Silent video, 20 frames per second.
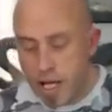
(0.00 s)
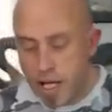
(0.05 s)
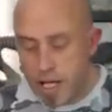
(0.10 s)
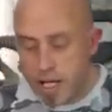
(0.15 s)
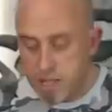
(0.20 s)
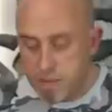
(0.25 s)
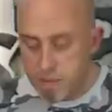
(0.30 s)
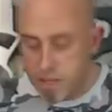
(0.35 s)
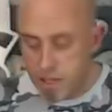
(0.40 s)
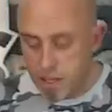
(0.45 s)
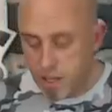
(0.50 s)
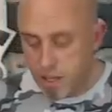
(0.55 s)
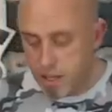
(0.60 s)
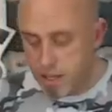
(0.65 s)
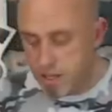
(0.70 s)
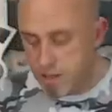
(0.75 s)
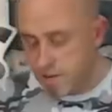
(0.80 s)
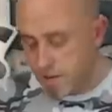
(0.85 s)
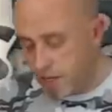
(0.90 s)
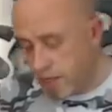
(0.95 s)
is
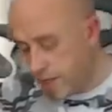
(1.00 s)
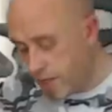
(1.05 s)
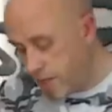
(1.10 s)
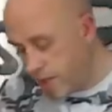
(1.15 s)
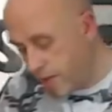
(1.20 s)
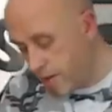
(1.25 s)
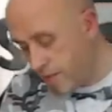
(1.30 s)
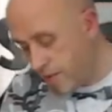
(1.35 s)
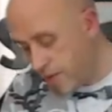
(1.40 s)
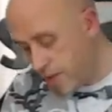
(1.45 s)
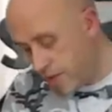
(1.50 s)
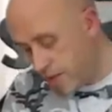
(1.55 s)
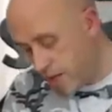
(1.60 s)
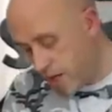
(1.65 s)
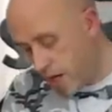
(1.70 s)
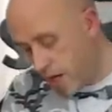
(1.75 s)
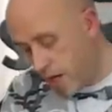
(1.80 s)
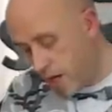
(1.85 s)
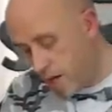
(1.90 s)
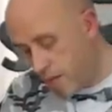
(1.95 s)
because when I can lift
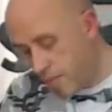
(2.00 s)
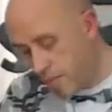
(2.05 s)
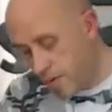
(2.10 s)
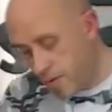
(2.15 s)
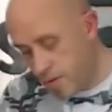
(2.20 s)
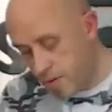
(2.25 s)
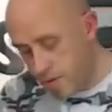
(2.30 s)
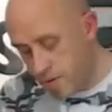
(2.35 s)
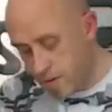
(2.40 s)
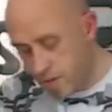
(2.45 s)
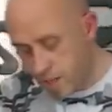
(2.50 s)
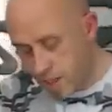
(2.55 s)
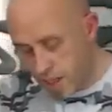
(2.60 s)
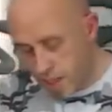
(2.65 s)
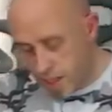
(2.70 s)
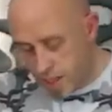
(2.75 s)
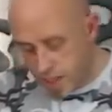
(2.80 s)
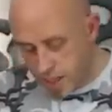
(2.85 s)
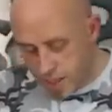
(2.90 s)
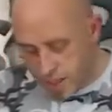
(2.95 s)
this up,
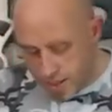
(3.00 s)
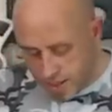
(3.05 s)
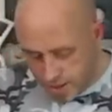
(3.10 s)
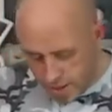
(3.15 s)
is